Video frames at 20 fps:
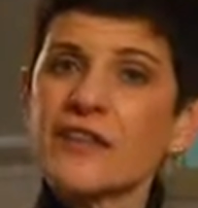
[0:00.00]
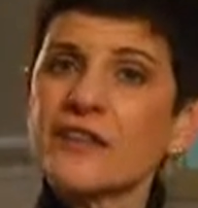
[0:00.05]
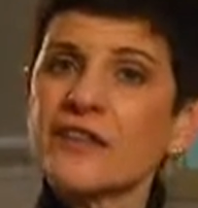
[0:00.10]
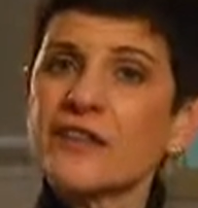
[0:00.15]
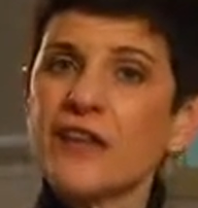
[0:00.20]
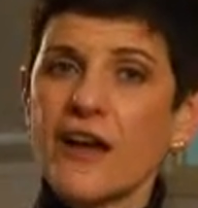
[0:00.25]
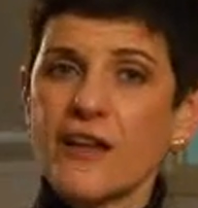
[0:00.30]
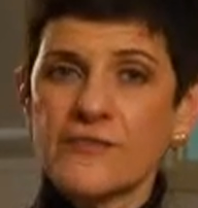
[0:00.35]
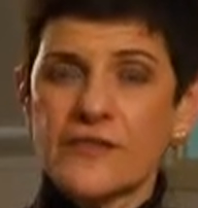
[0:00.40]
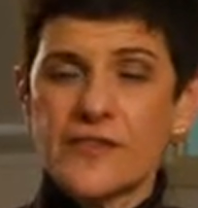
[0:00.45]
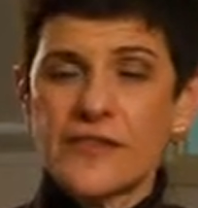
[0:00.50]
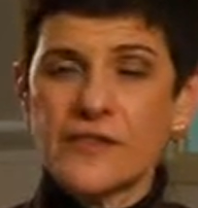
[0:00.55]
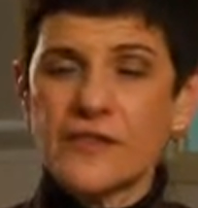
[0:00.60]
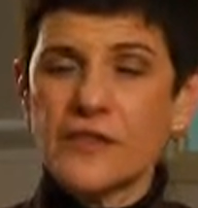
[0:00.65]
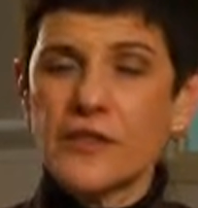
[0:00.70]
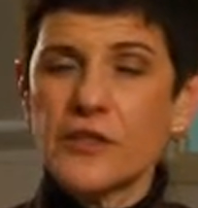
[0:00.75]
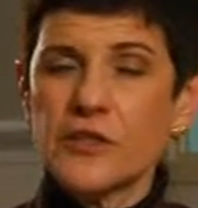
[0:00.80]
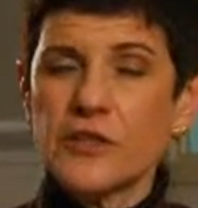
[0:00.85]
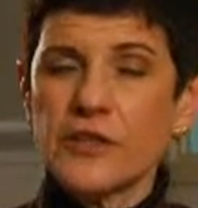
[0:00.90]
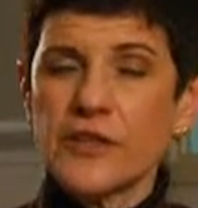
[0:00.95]
Love to
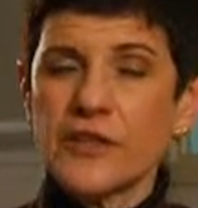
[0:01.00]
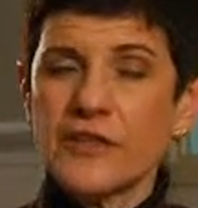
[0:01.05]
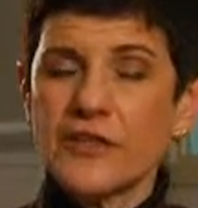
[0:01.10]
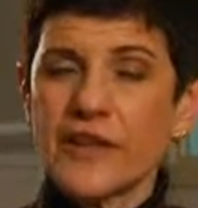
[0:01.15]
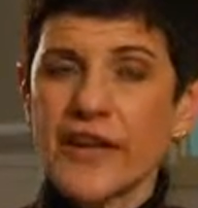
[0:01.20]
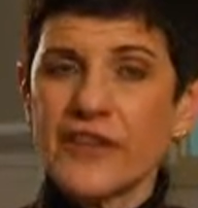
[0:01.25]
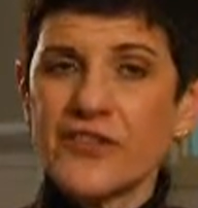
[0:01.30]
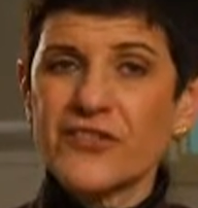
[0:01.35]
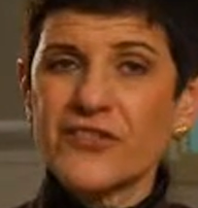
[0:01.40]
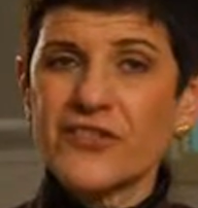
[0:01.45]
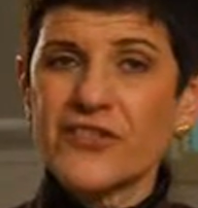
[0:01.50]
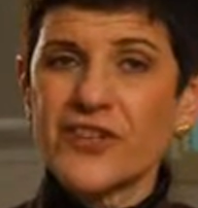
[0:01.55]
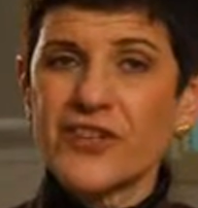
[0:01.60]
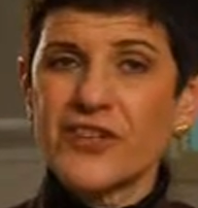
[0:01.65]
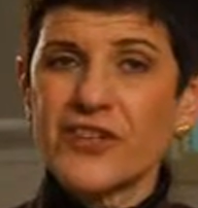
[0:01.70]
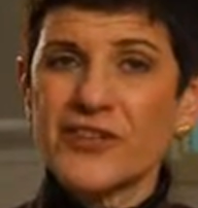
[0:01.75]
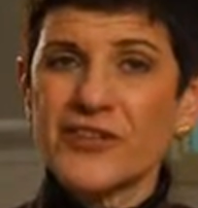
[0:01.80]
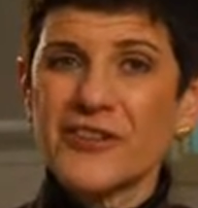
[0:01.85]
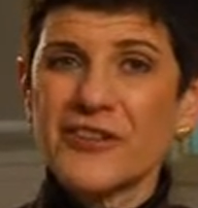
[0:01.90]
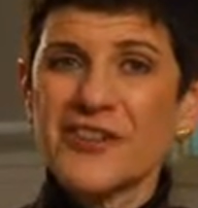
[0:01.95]
see you here next
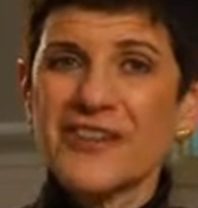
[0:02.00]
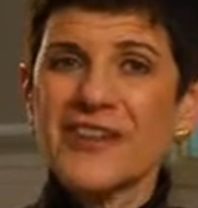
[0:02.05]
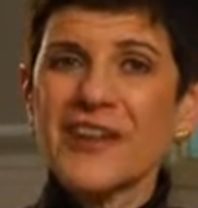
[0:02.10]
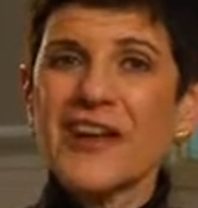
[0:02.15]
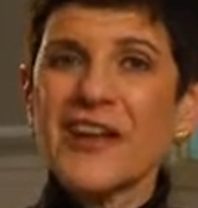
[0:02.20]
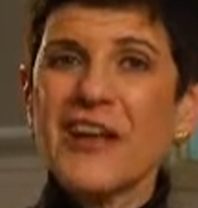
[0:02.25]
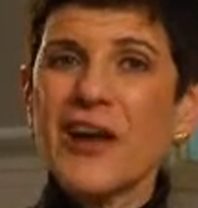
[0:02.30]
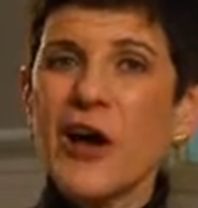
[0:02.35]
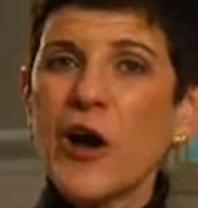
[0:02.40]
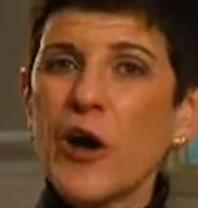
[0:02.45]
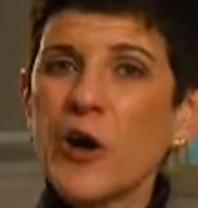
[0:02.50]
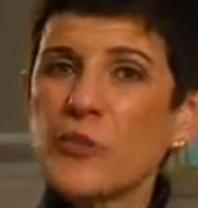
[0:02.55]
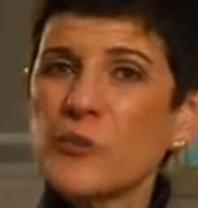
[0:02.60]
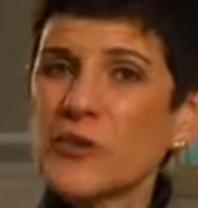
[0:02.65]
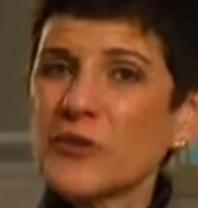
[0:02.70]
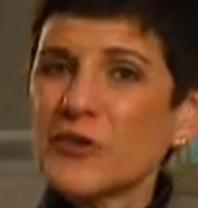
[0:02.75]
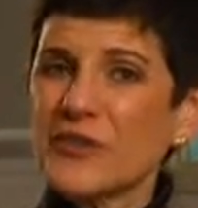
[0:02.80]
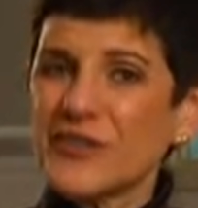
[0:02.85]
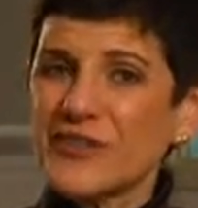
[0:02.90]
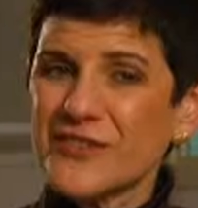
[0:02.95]
year.
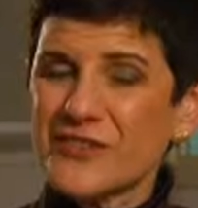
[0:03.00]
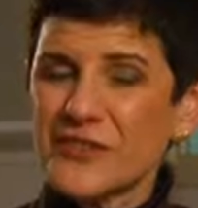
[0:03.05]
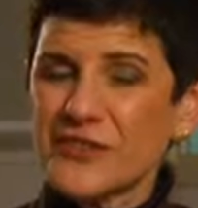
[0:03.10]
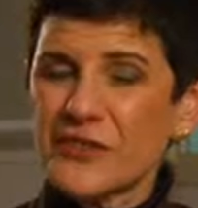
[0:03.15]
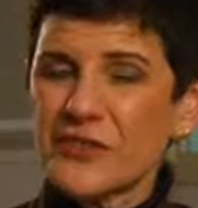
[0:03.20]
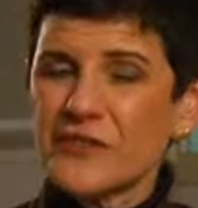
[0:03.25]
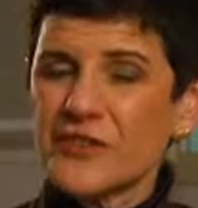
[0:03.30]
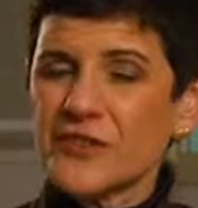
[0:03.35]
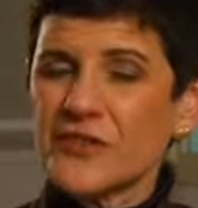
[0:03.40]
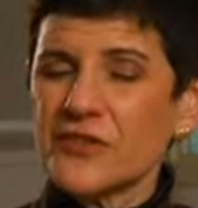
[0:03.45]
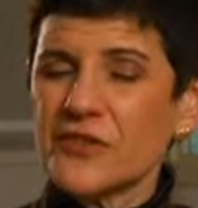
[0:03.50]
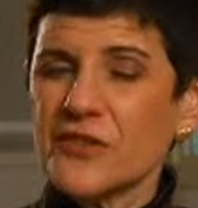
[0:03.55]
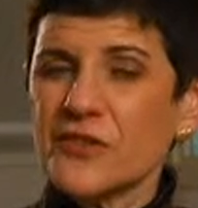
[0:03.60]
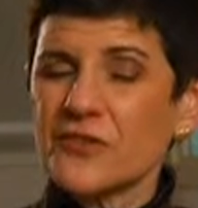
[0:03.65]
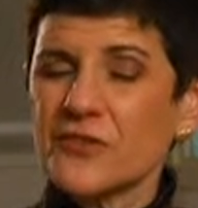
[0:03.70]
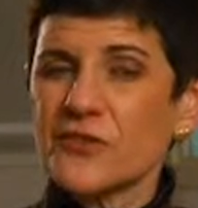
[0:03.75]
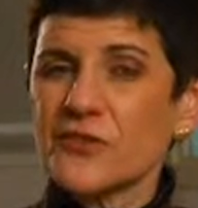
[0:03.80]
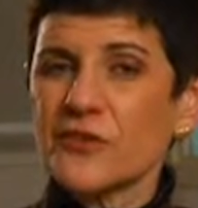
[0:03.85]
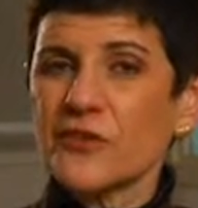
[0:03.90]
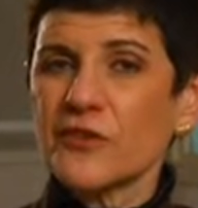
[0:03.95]
Hope you'll consider
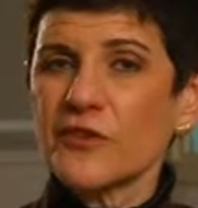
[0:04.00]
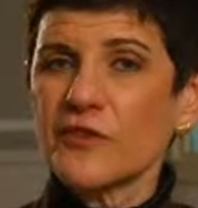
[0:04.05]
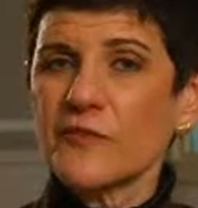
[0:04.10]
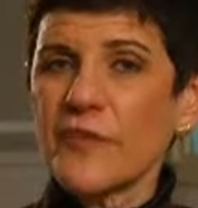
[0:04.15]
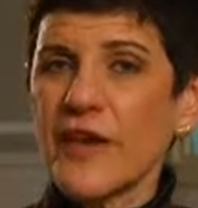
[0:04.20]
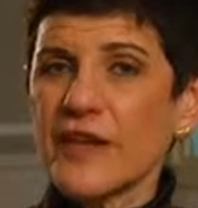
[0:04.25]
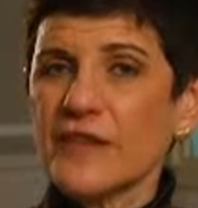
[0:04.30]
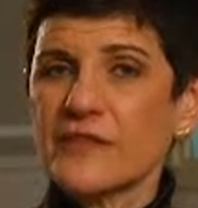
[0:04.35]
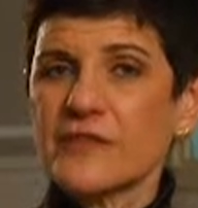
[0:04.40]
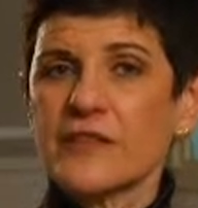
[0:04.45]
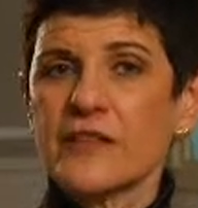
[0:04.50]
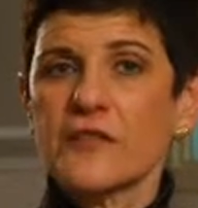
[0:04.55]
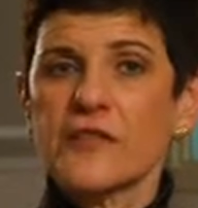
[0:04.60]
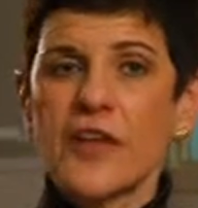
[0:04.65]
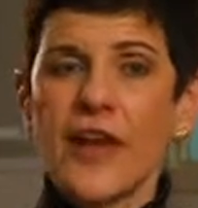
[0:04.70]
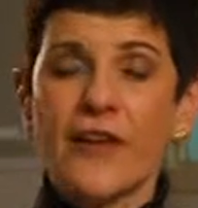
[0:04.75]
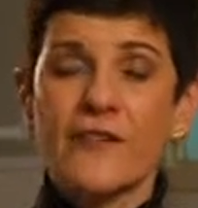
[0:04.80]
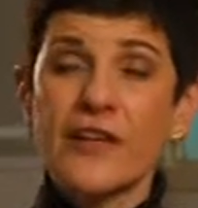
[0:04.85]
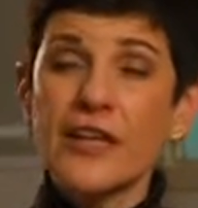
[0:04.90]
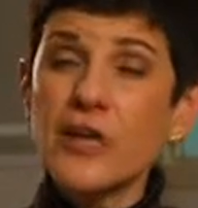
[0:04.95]
VCU School of Medicine. If
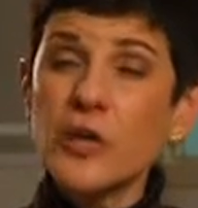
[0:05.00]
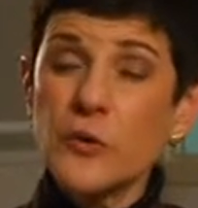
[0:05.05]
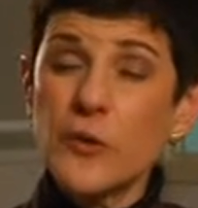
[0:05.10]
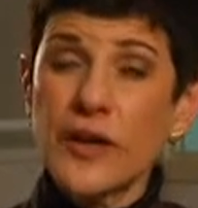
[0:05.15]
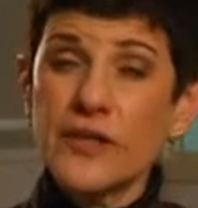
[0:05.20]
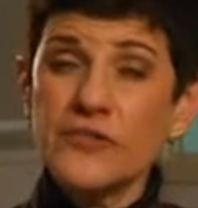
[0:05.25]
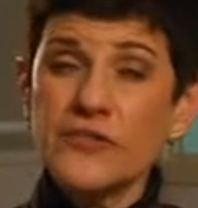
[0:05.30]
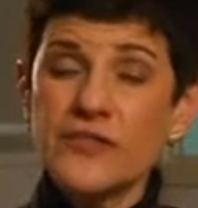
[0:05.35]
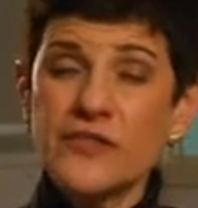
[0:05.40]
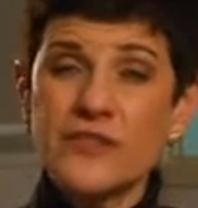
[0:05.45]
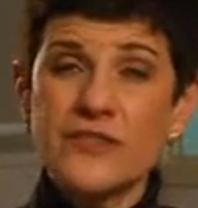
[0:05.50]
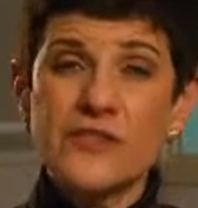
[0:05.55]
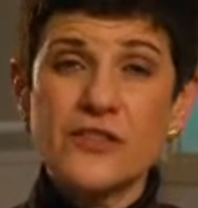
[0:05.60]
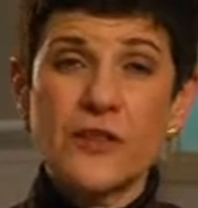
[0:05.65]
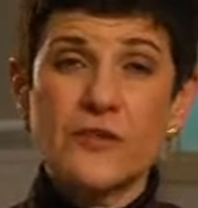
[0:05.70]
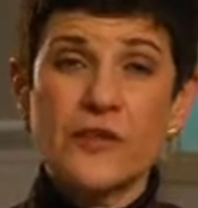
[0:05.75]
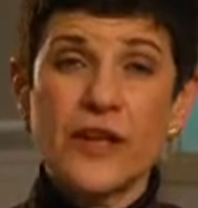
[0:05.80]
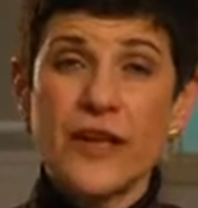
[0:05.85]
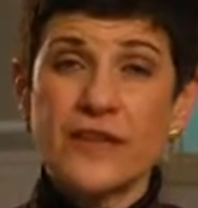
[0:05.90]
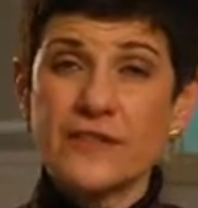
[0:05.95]
you have any questions,
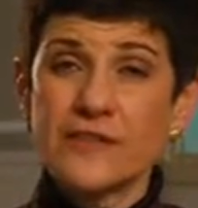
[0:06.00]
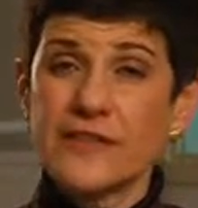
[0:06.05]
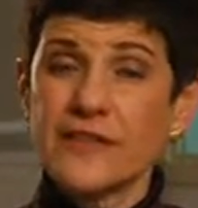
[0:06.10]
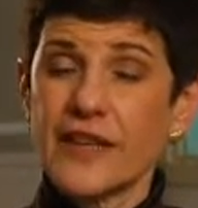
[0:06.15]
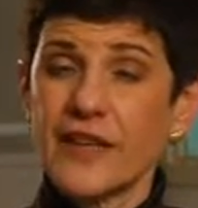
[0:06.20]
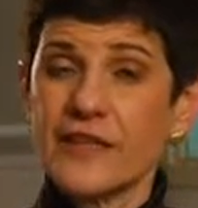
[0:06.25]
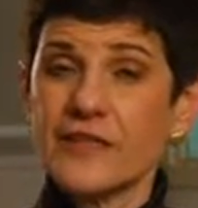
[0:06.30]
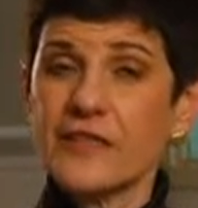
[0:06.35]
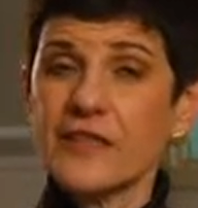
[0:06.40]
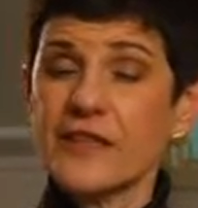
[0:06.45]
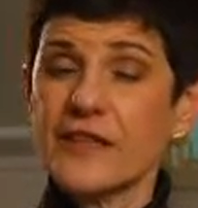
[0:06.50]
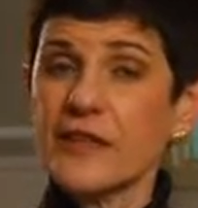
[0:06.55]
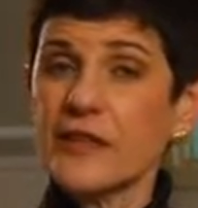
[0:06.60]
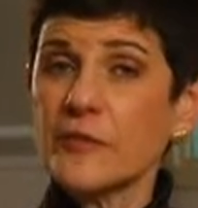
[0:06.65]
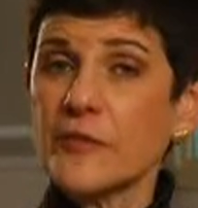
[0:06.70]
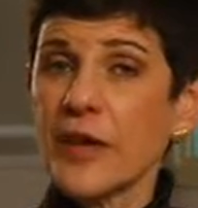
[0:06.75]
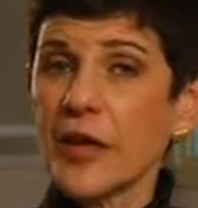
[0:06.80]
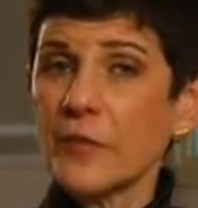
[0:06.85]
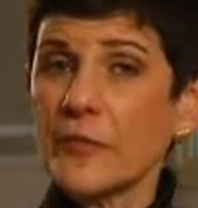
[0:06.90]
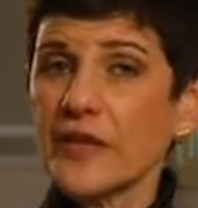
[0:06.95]
don't hesitate to
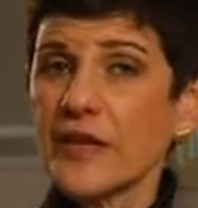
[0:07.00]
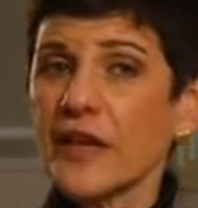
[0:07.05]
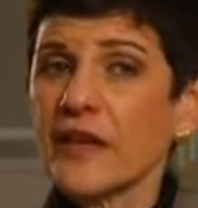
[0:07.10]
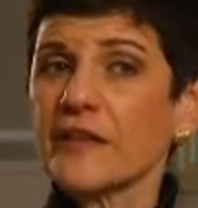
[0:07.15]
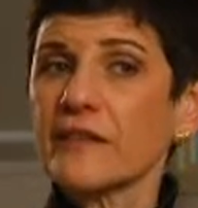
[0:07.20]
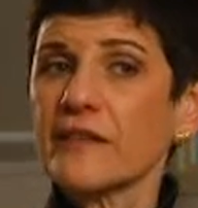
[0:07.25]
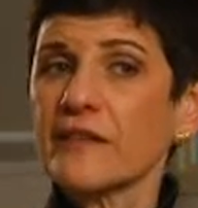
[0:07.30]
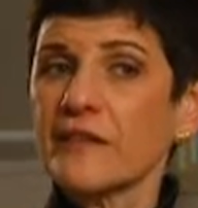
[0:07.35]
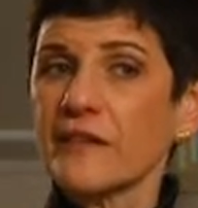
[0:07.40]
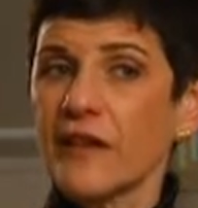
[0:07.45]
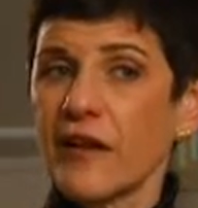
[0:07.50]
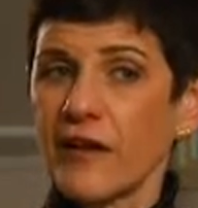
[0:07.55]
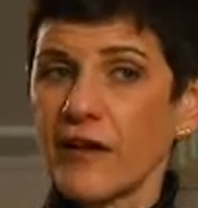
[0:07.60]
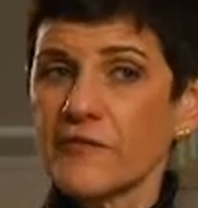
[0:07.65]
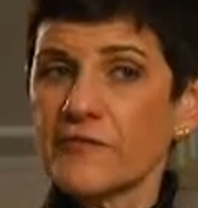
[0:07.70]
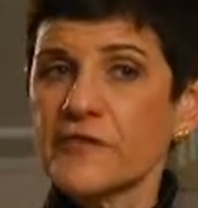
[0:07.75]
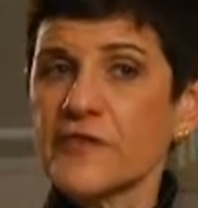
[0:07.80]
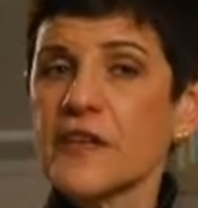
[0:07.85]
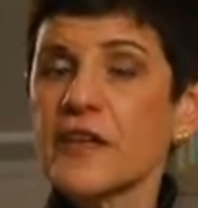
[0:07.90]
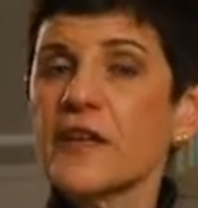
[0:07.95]
email me. I'd
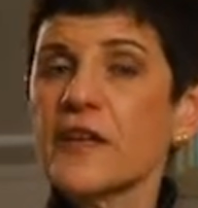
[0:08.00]
love